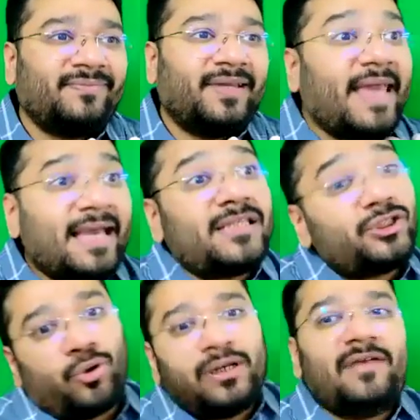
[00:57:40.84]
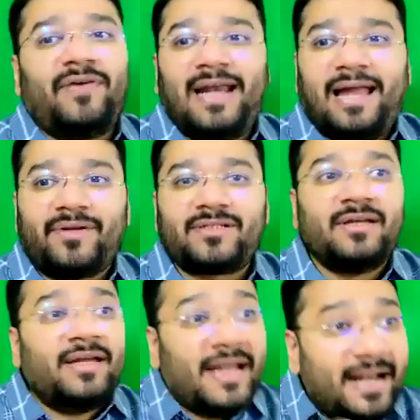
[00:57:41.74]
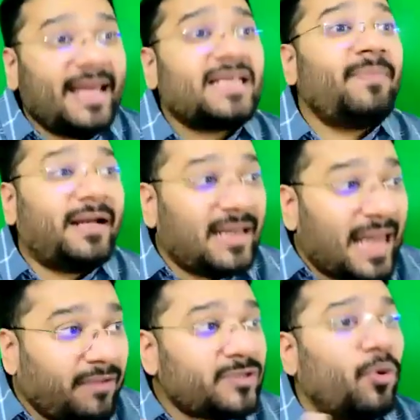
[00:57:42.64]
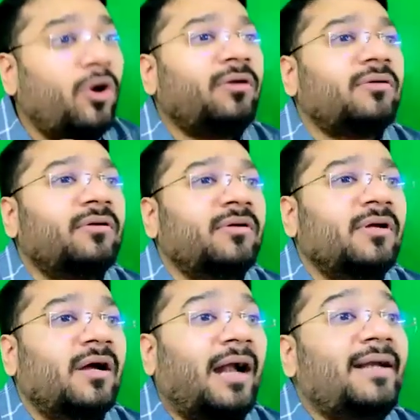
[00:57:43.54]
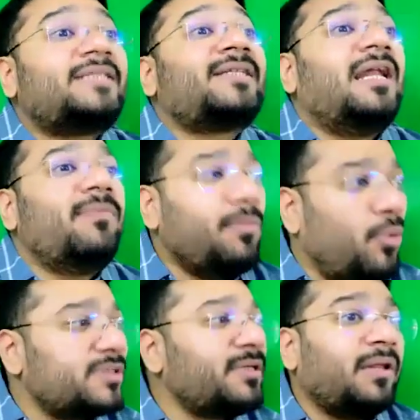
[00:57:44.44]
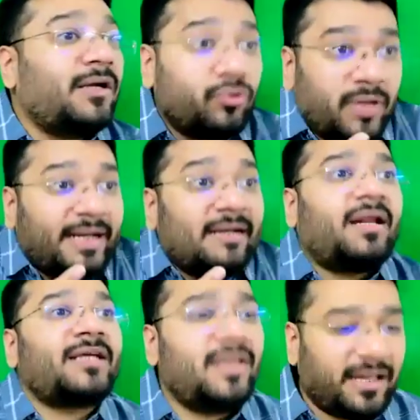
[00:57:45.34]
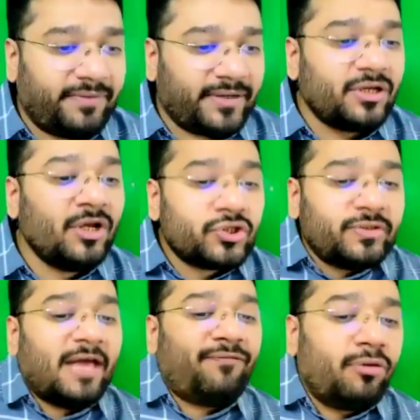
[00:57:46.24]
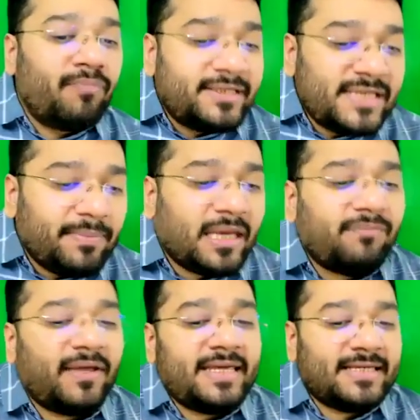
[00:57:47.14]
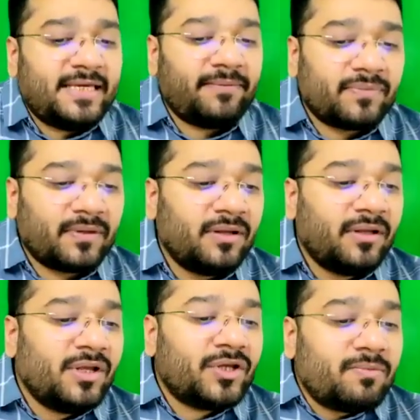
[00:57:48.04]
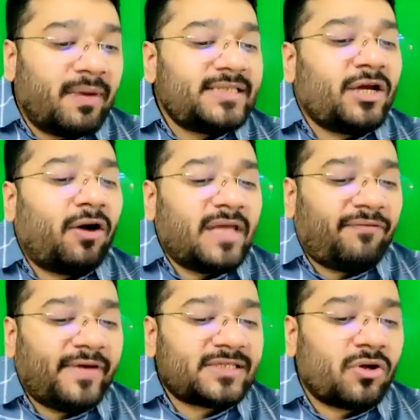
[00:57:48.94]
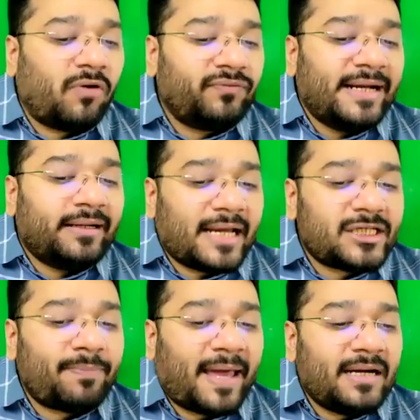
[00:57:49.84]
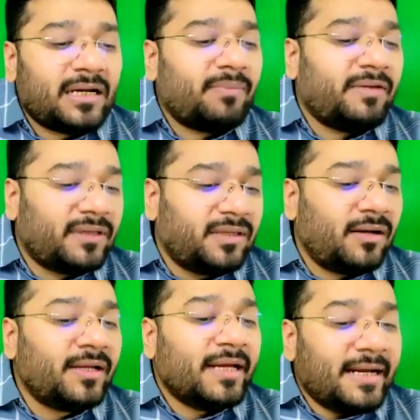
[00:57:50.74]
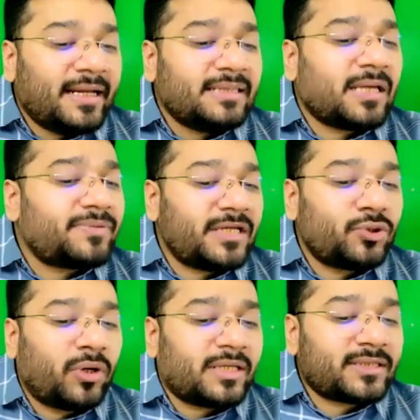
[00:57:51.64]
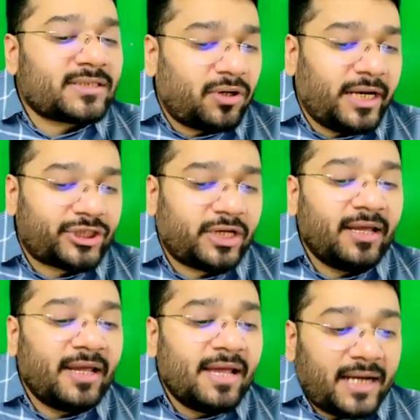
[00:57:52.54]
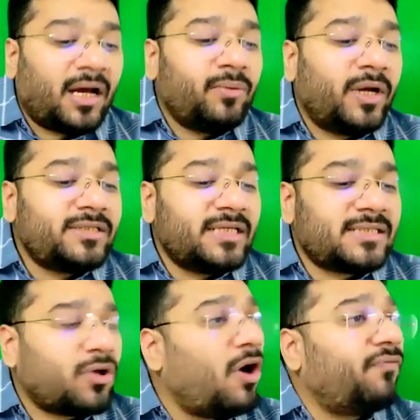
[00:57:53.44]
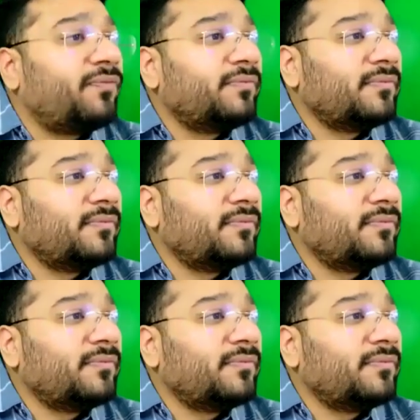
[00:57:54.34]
AS is totally different language. India has made the language more understandable, more simpler to the international language. So therefore, merging became very easy. So merging of the FS of the international parent company with the Indian subsidiary is known as consolidation, and convergence of